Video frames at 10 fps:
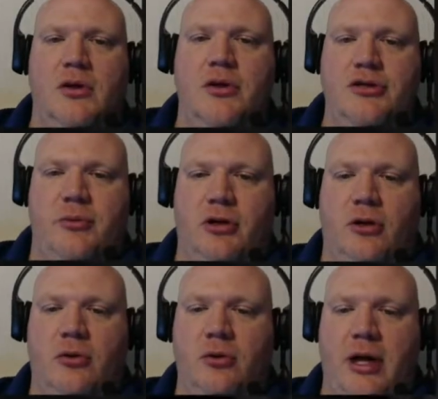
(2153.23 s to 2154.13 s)
some
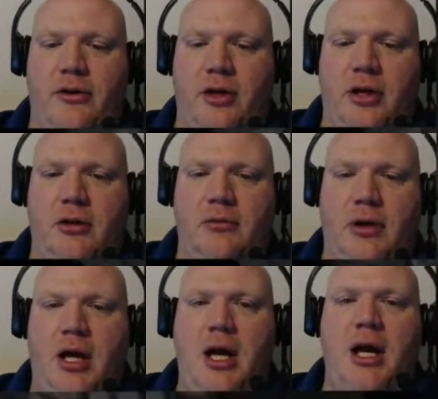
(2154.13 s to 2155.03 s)
coal out of there.
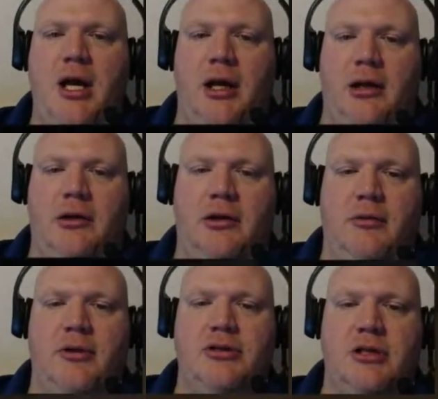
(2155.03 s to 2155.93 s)
Hey! Give
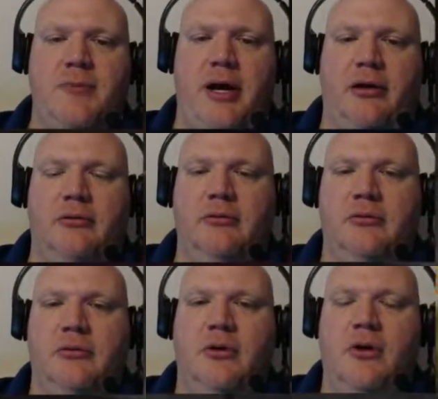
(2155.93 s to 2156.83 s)
me my sticks back.
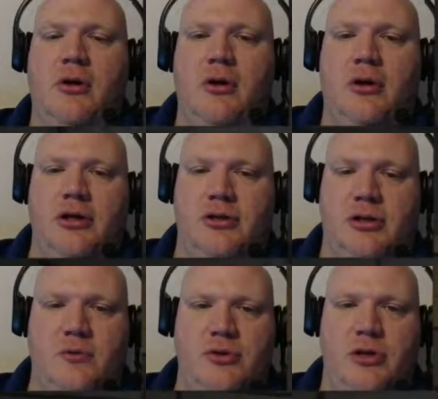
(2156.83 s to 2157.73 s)
Okay, so
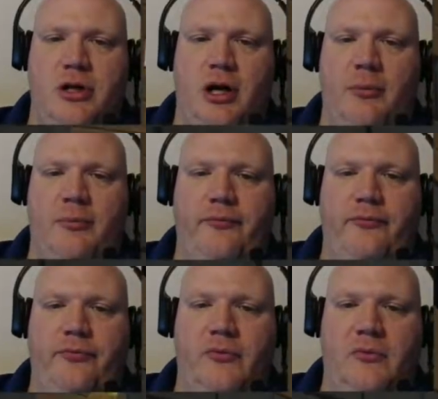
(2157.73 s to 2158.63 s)
this one's lit up.
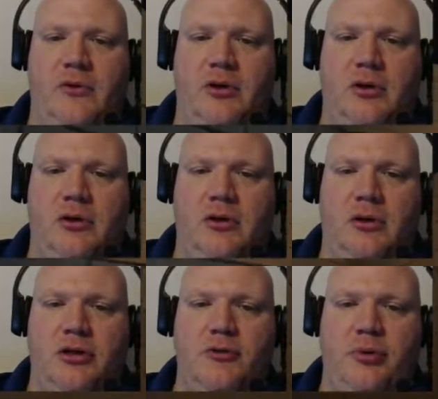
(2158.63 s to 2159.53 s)

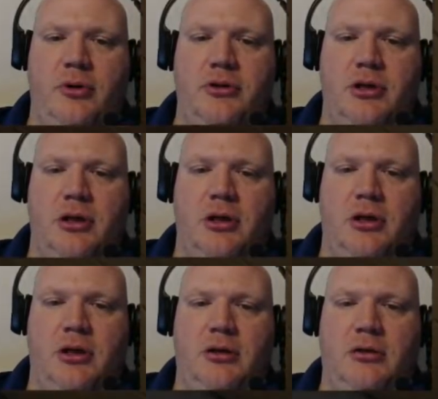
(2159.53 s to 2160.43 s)
Let's put
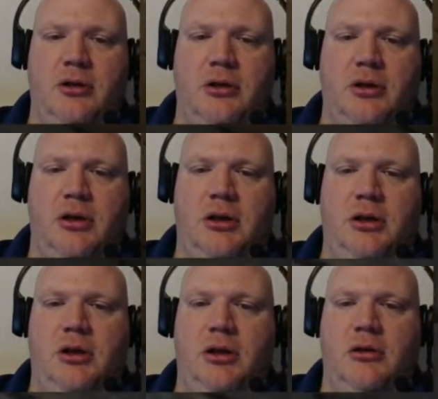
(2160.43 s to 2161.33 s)
here and
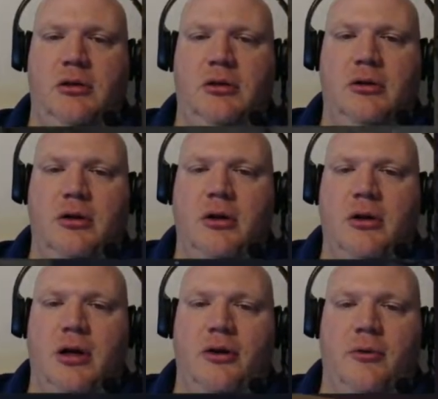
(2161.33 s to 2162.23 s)
here. And